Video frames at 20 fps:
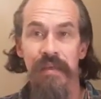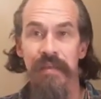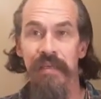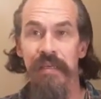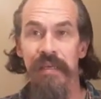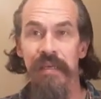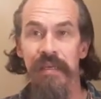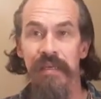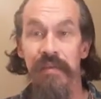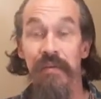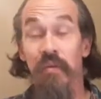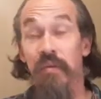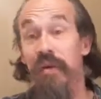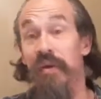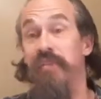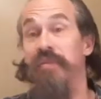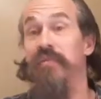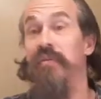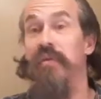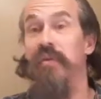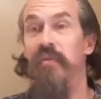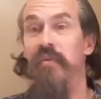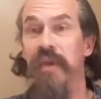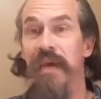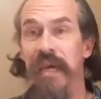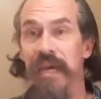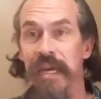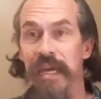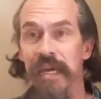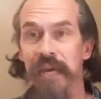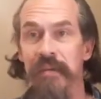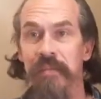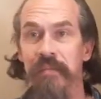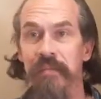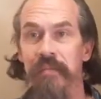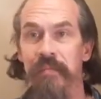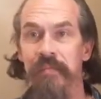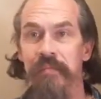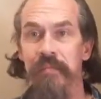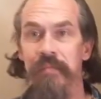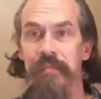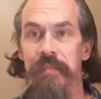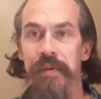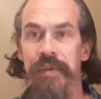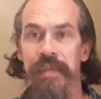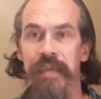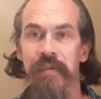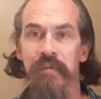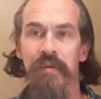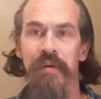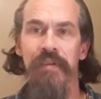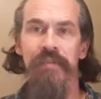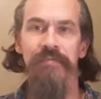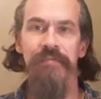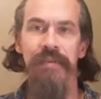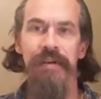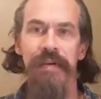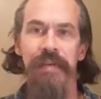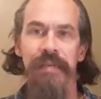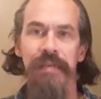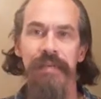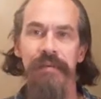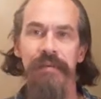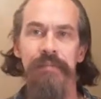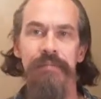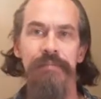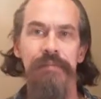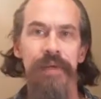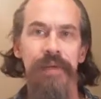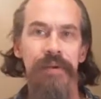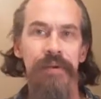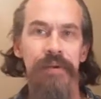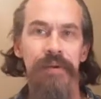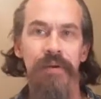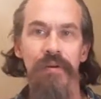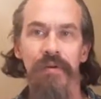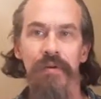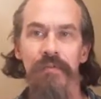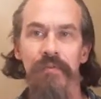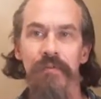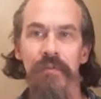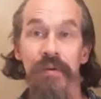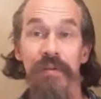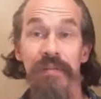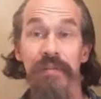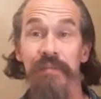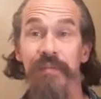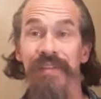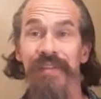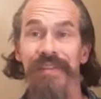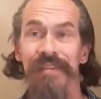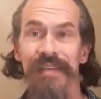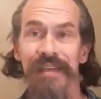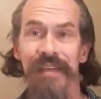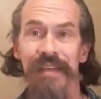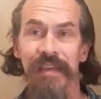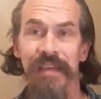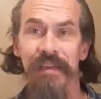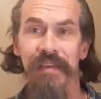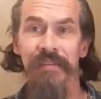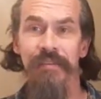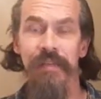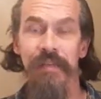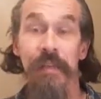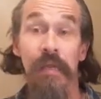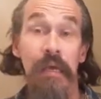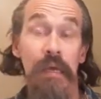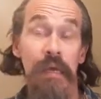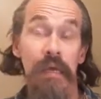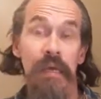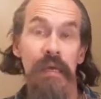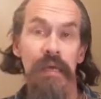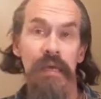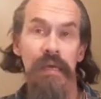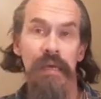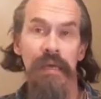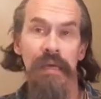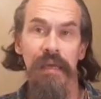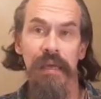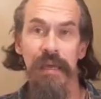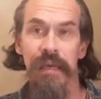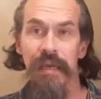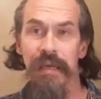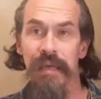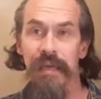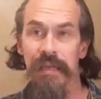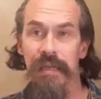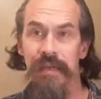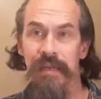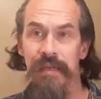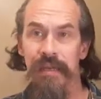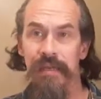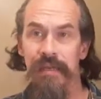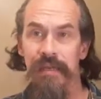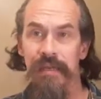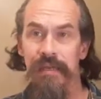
They don't want to throw it away, but they want to find a better home for it, someone that'll take care of it, and